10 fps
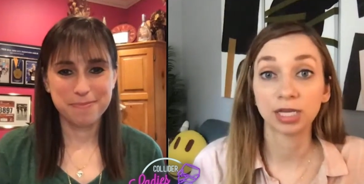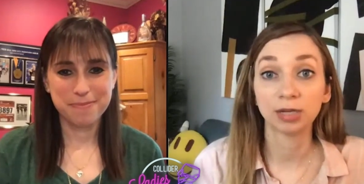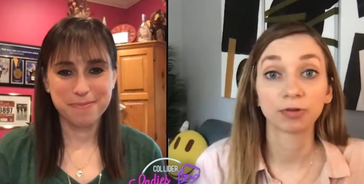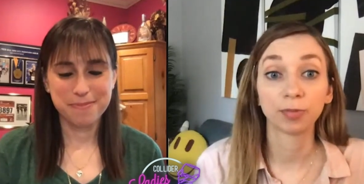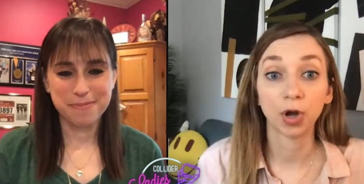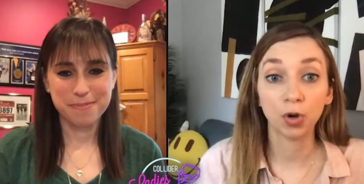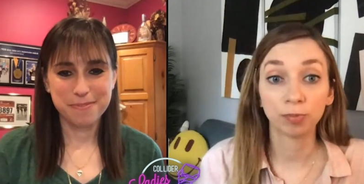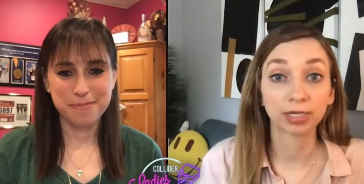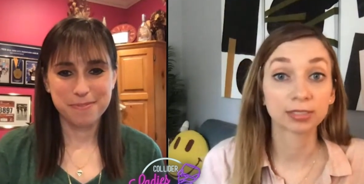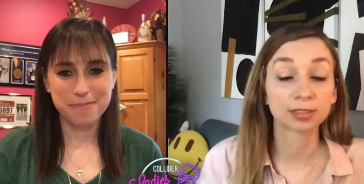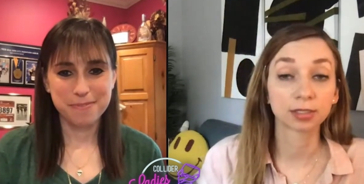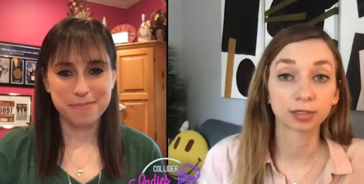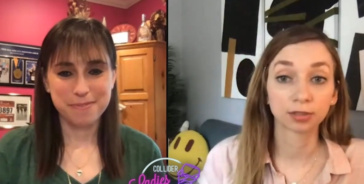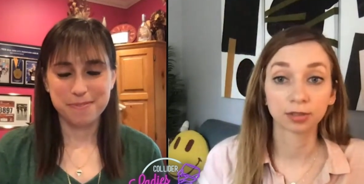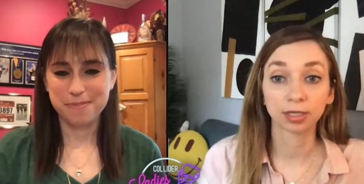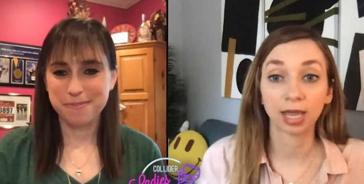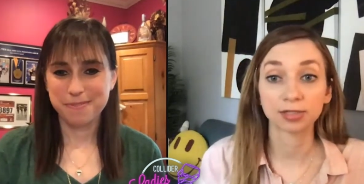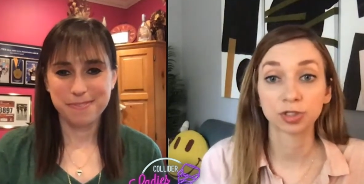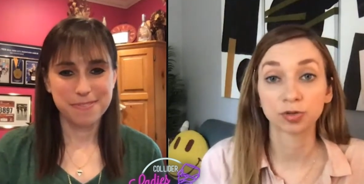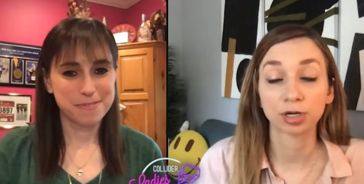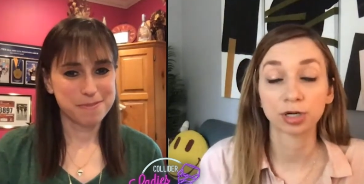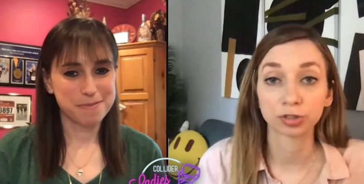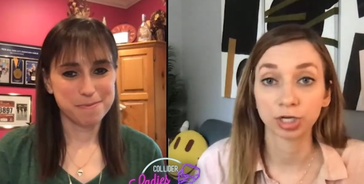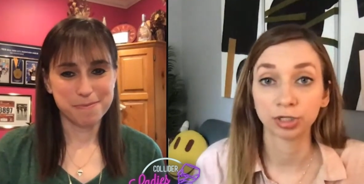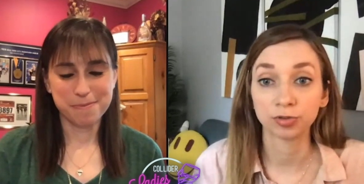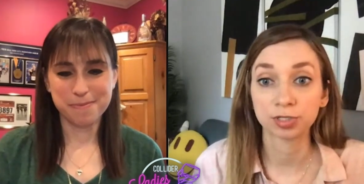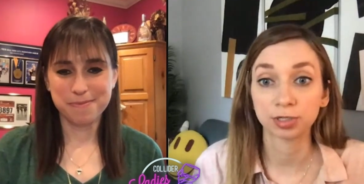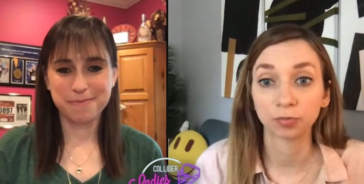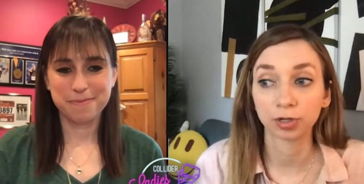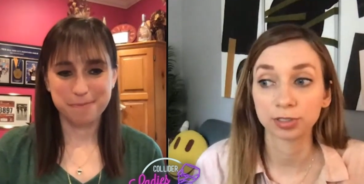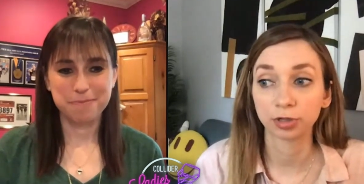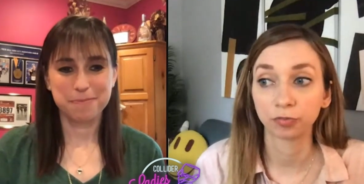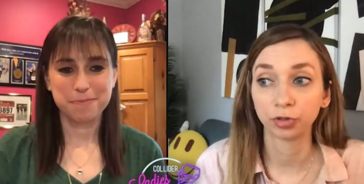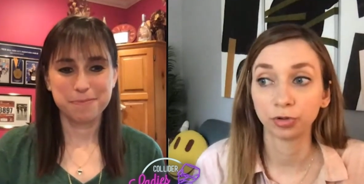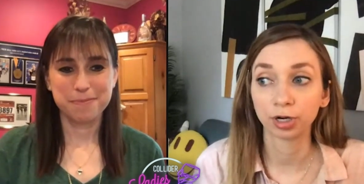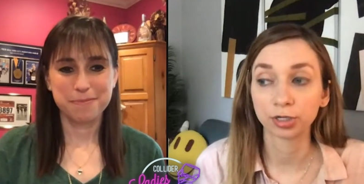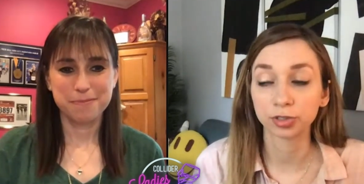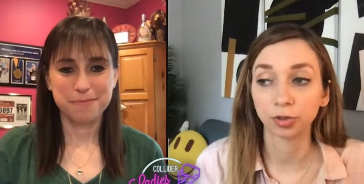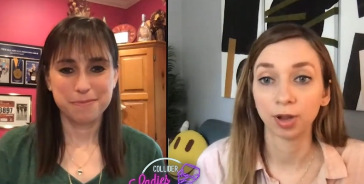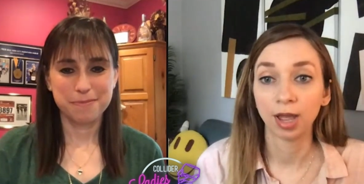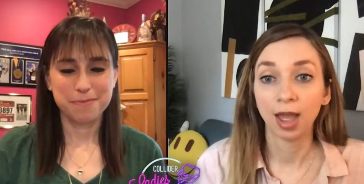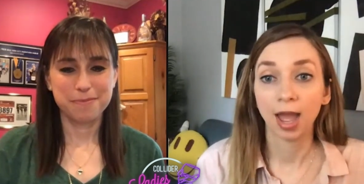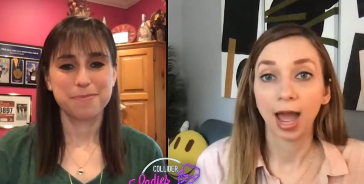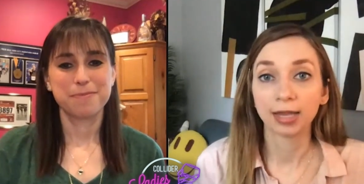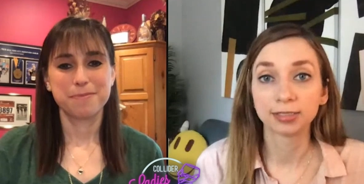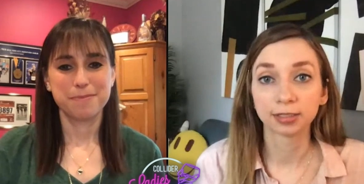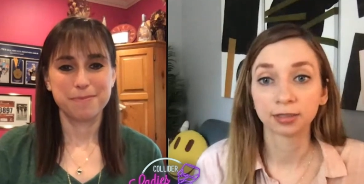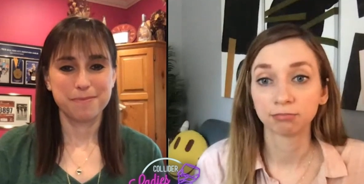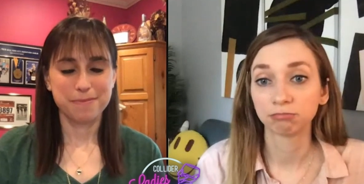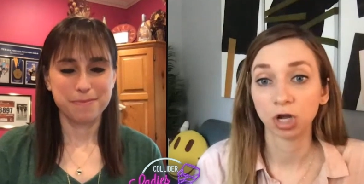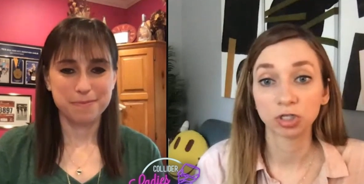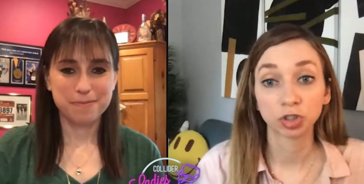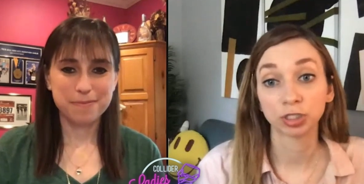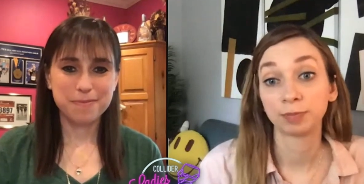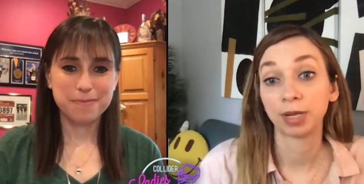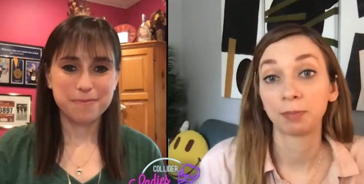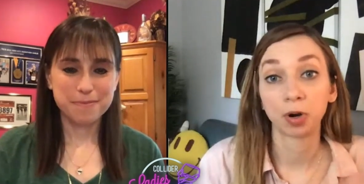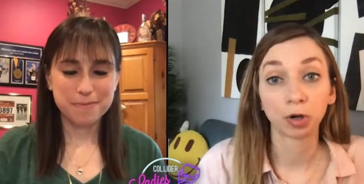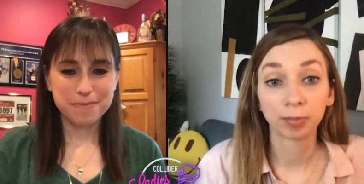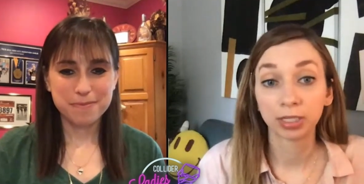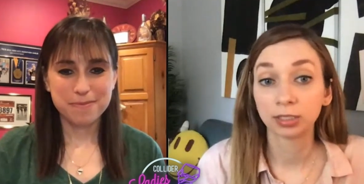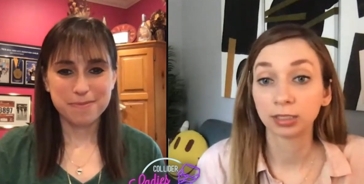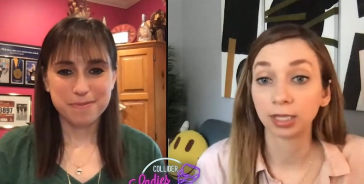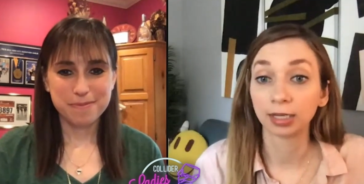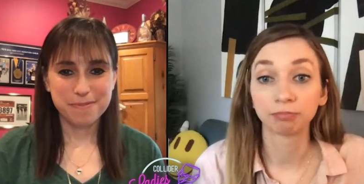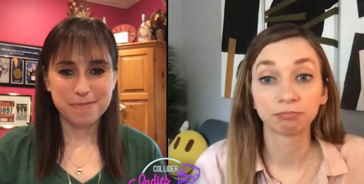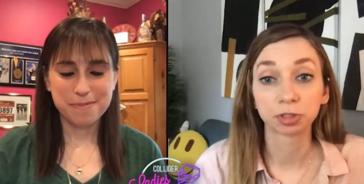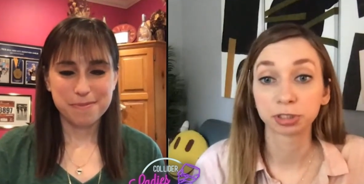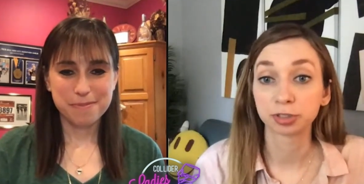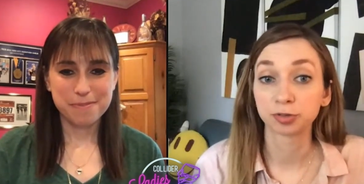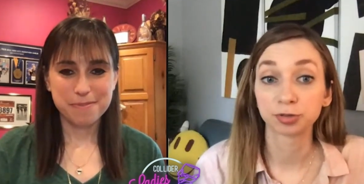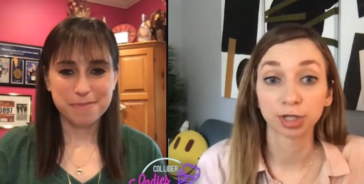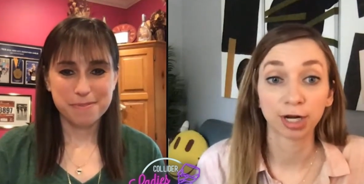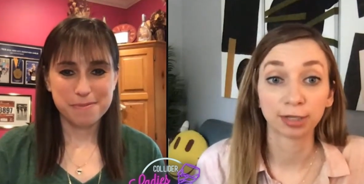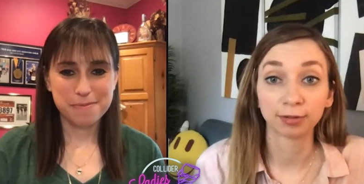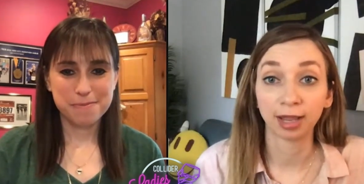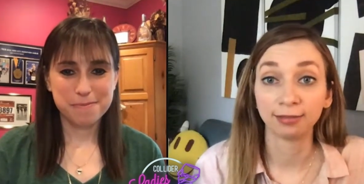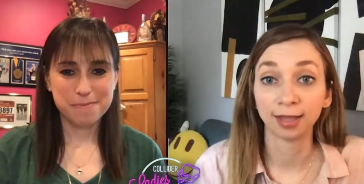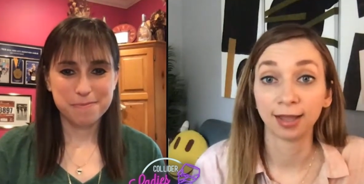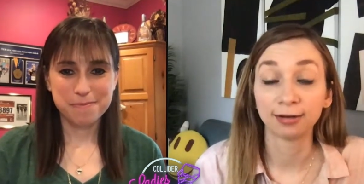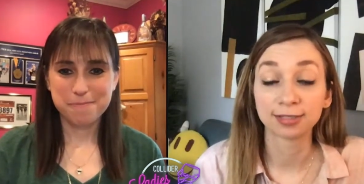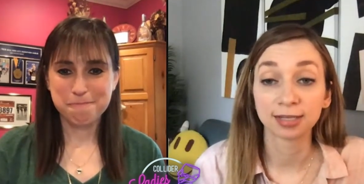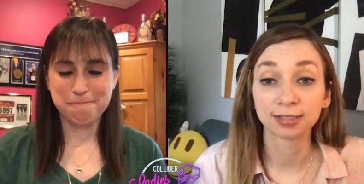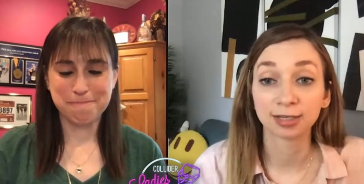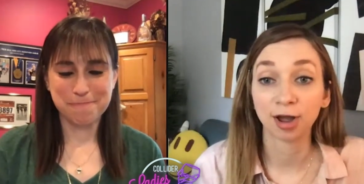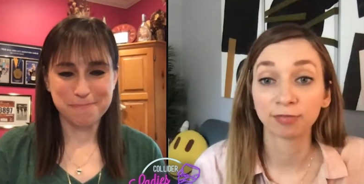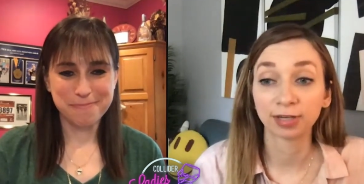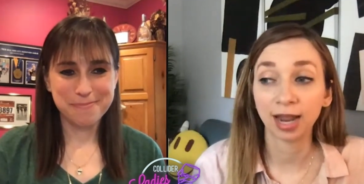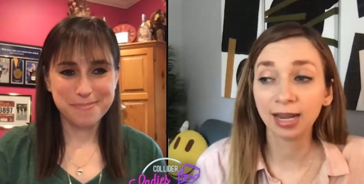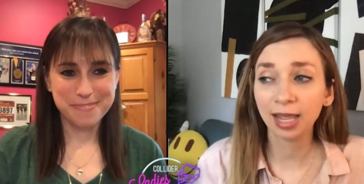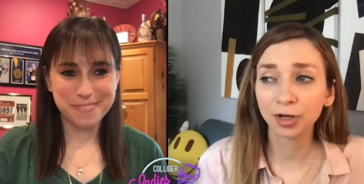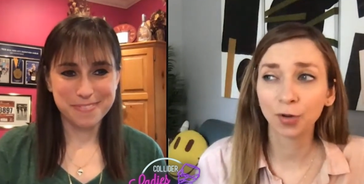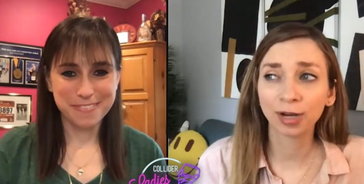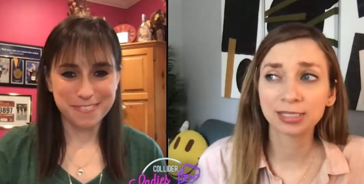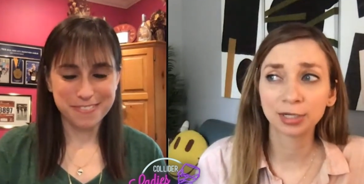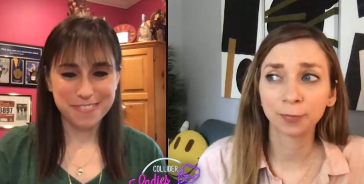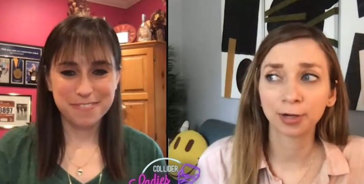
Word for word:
Speaker 1: tape from home because the the casting director Jen Euston works out of New York, so I did an audition in my apartment, like just shot it and then sent it off and kind of had no idea